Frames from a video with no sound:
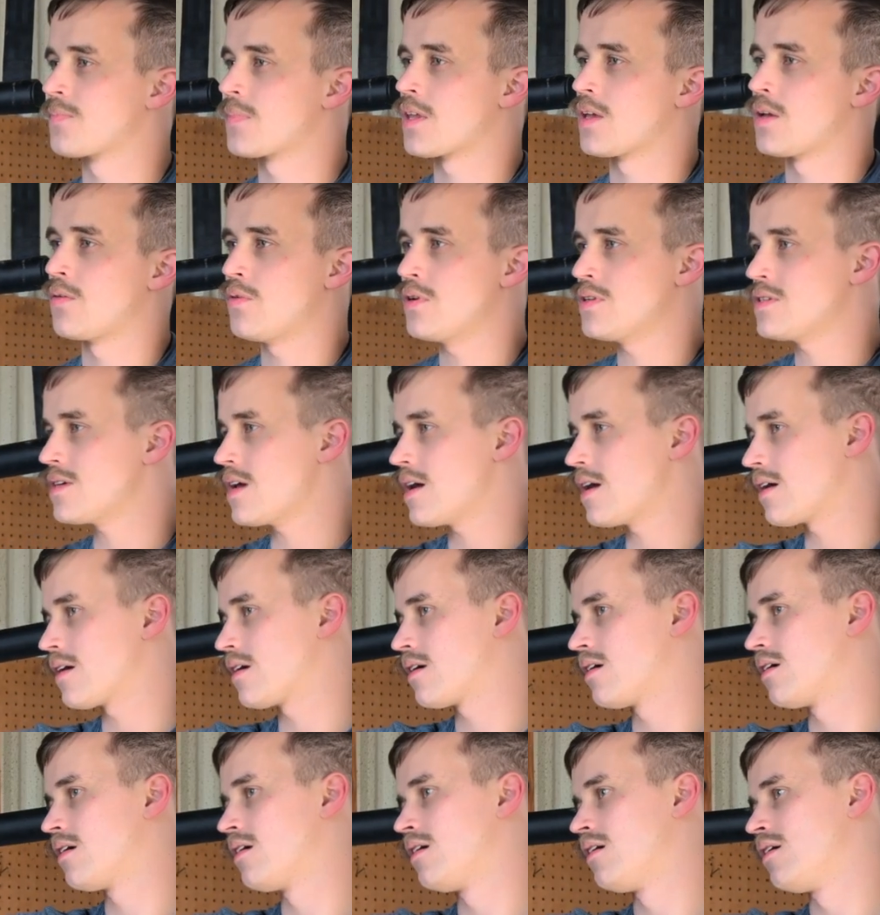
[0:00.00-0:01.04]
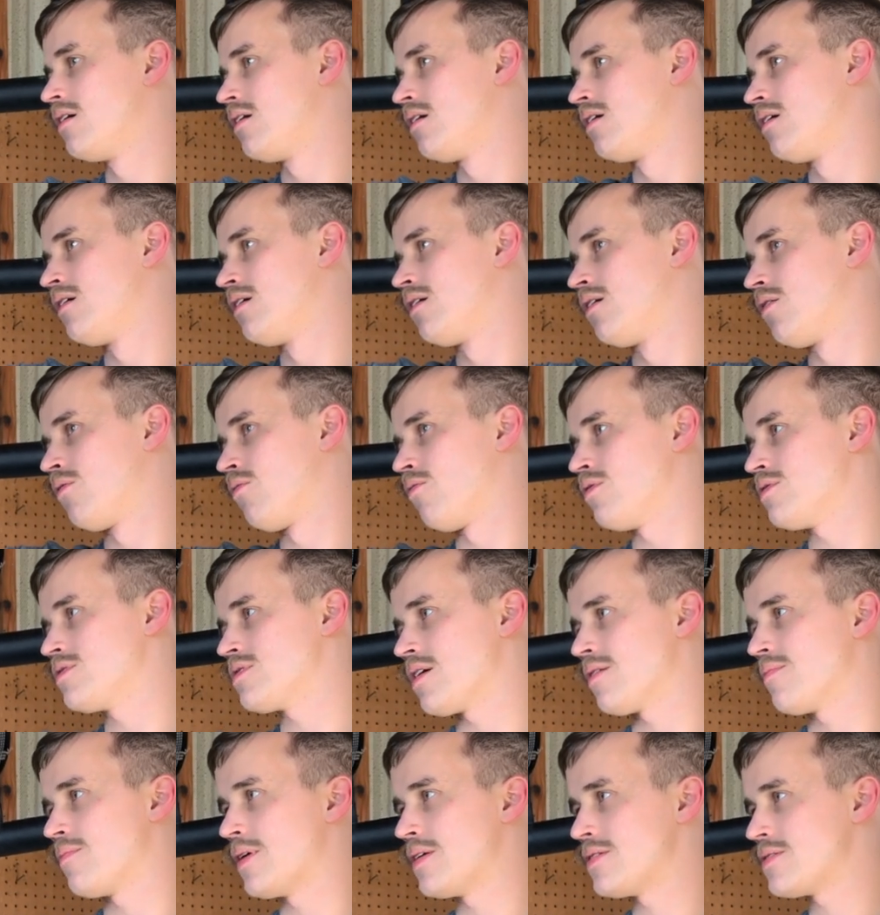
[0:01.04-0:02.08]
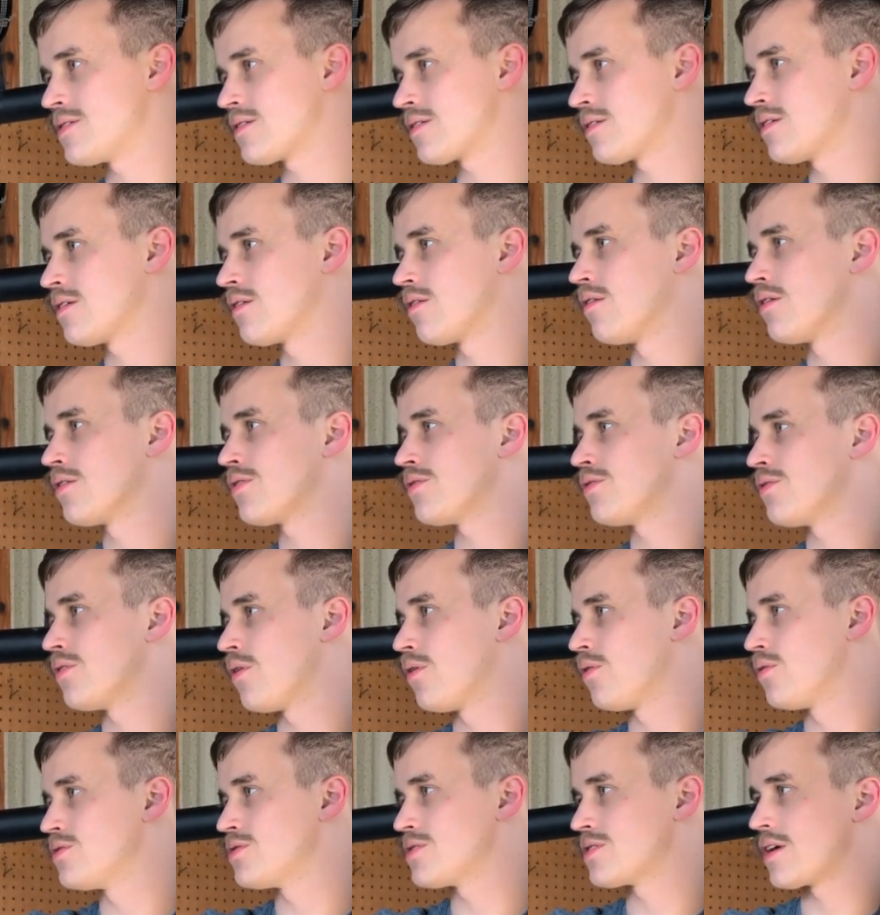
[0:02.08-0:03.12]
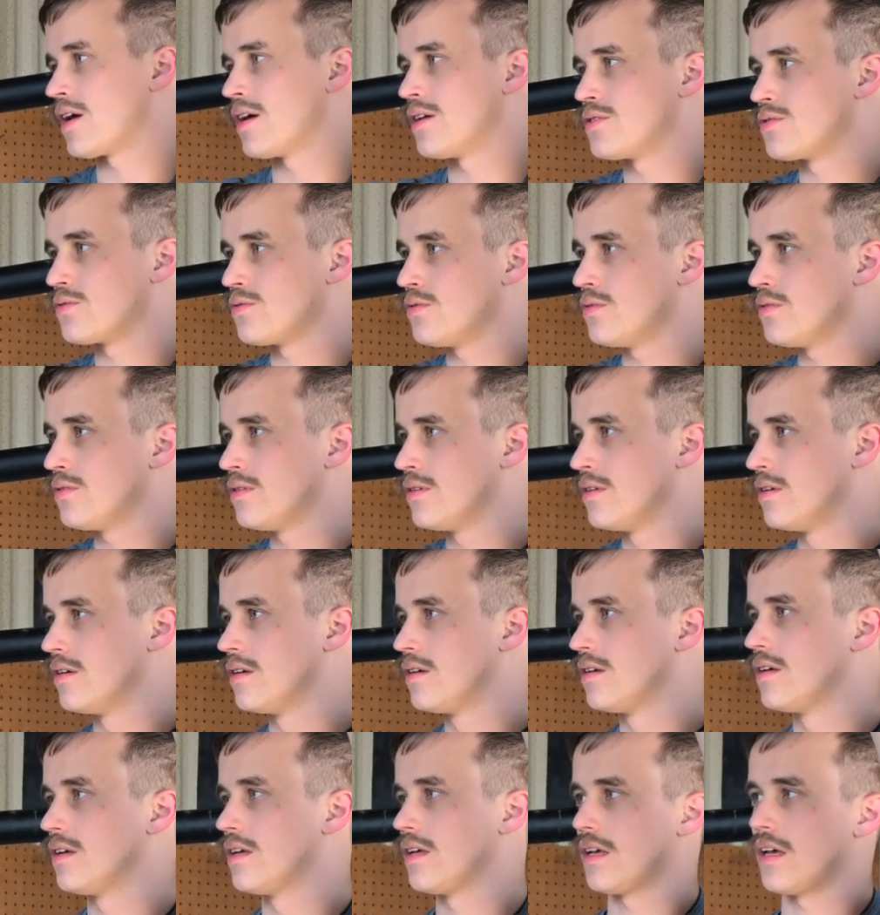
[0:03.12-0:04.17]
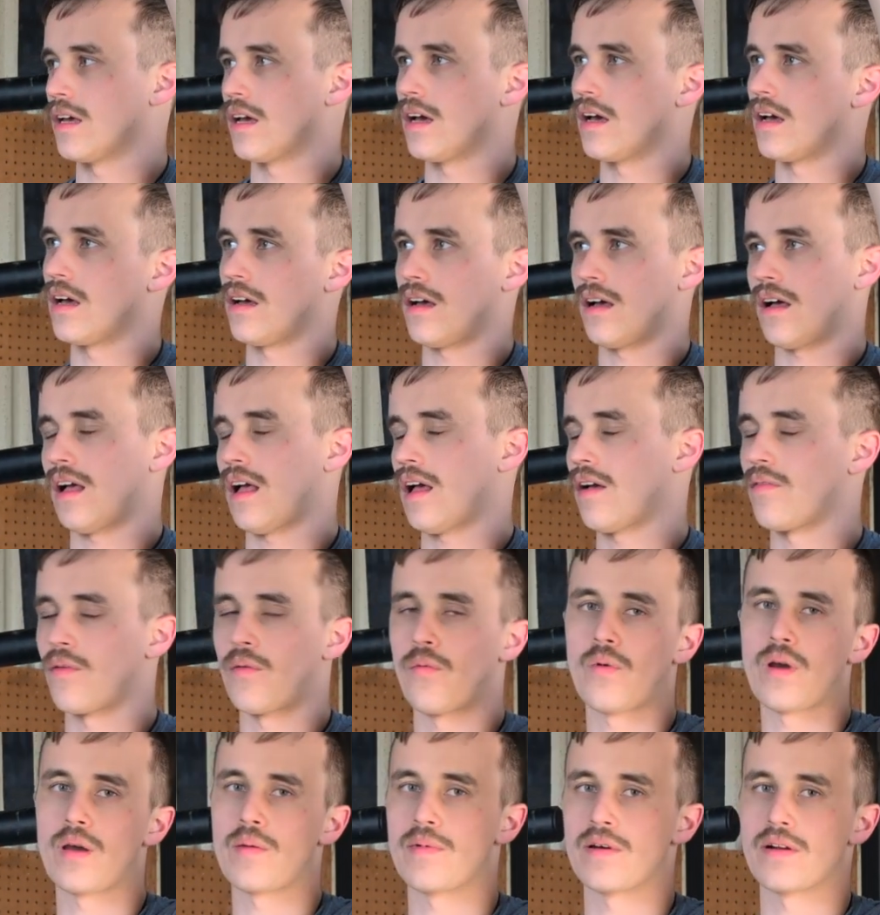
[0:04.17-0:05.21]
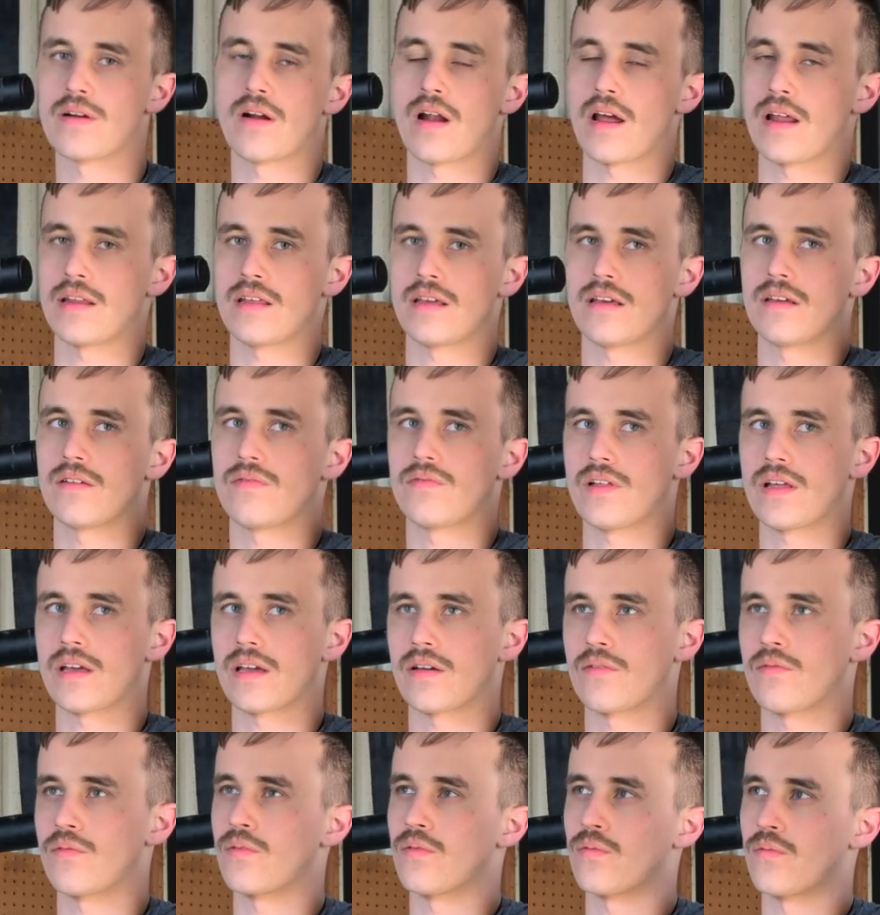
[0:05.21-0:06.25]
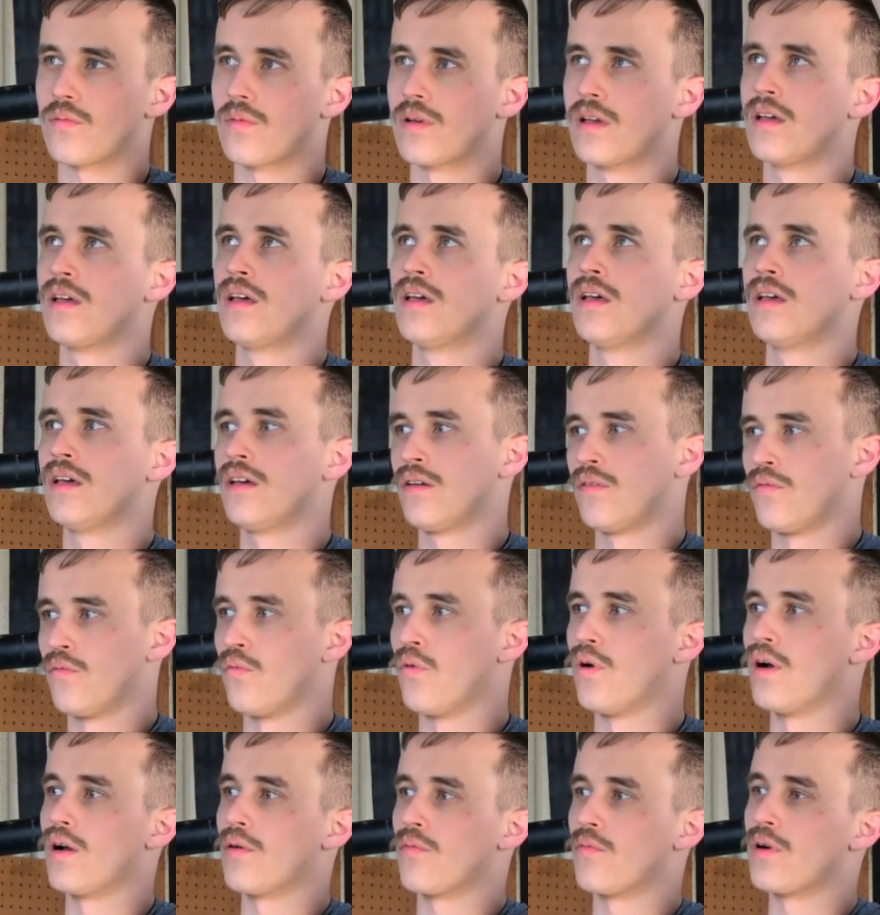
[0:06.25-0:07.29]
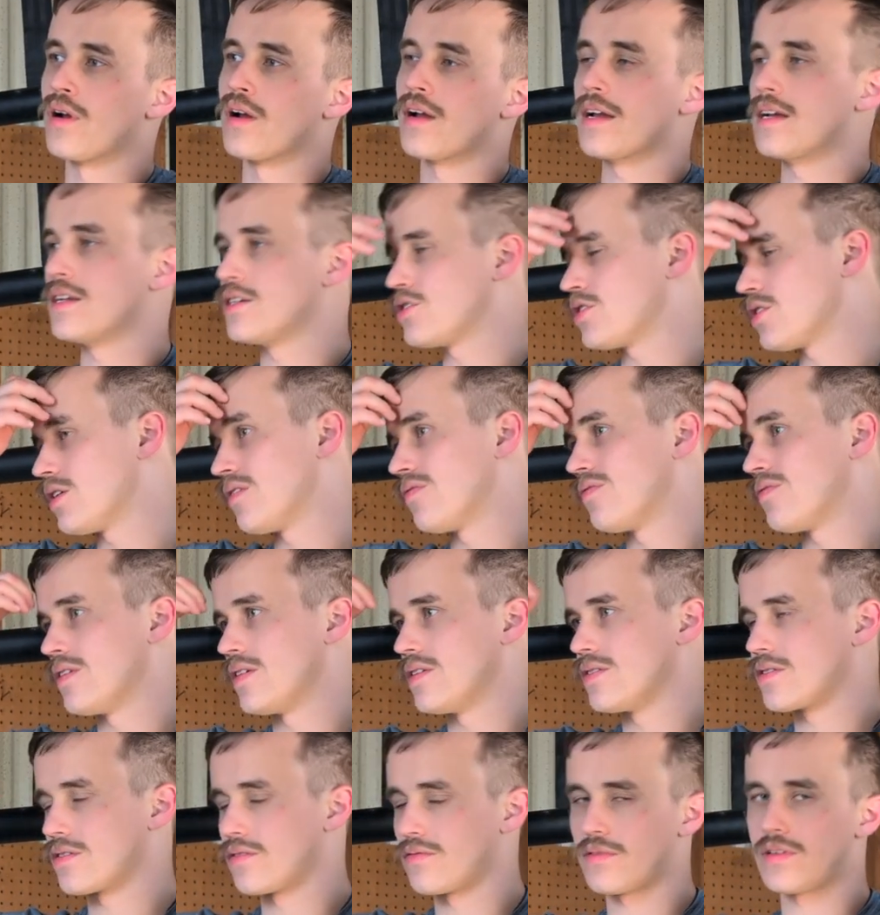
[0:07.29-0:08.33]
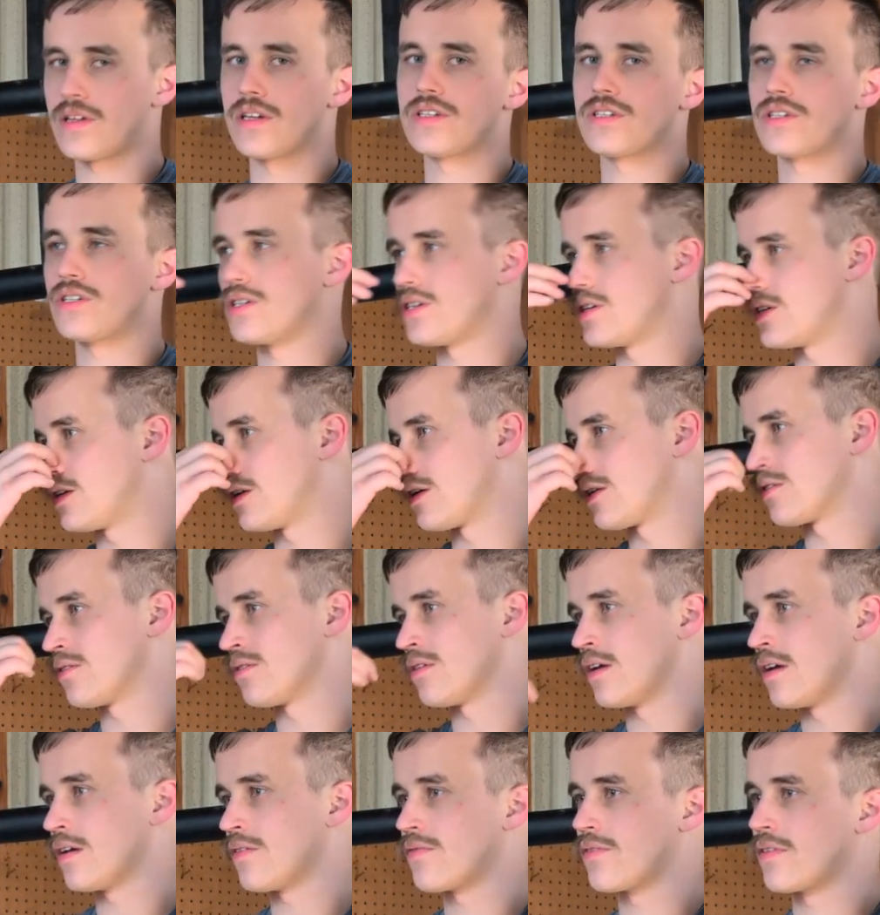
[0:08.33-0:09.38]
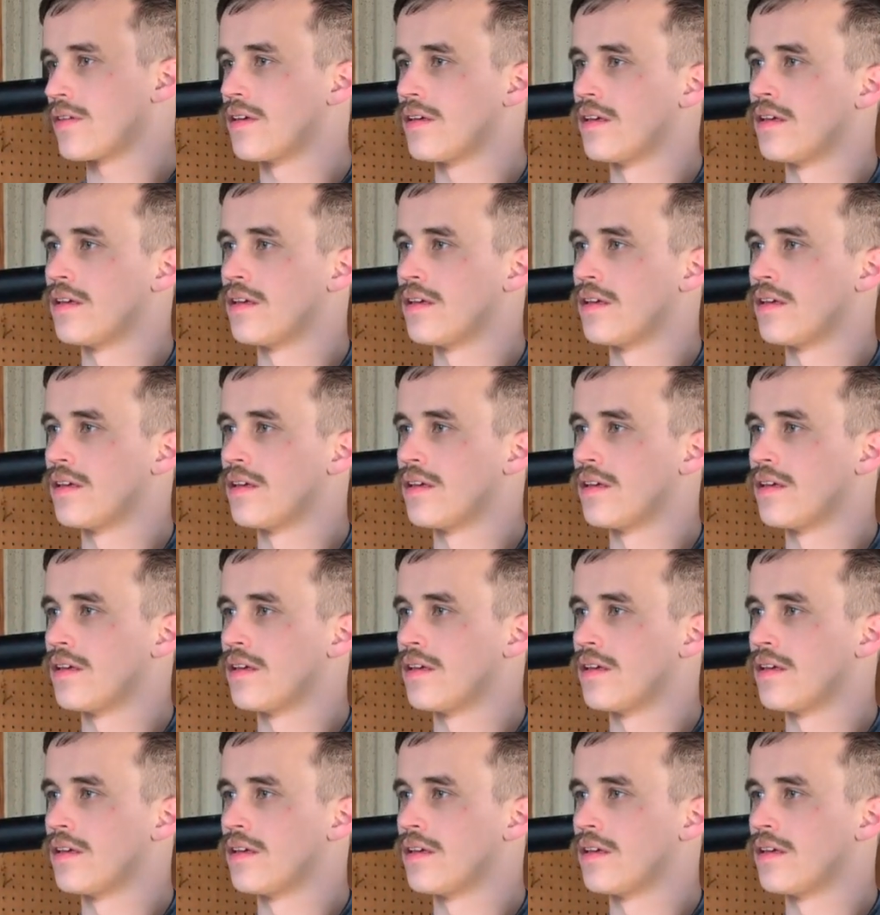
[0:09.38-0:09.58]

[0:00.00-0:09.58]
Once I basically gone through the whole schedule, I'll have a way better idea of like where each lift is in relation to another lift.